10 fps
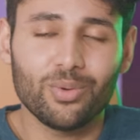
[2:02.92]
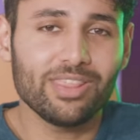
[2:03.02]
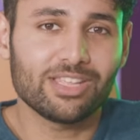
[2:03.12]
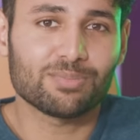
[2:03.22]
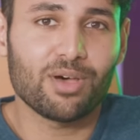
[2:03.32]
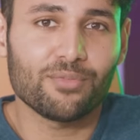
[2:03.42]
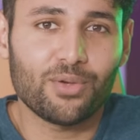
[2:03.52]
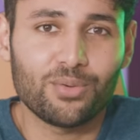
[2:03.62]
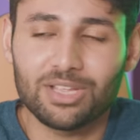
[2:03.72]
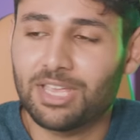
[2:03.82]
when their
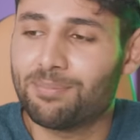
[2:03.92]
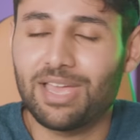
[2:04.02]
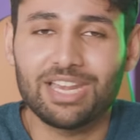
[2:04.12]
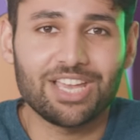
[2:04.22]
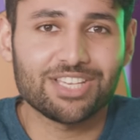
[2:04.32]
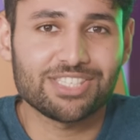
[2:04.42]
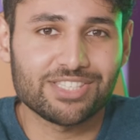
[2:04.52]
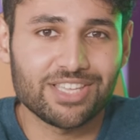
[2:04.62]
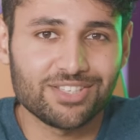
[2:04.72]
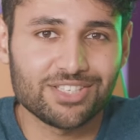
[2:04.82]
smartphone can barely
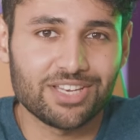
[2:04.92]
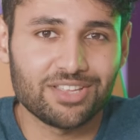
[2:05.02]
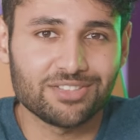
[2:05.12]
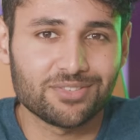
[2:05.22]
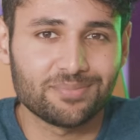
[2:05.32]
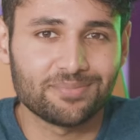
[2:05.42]
access the internet?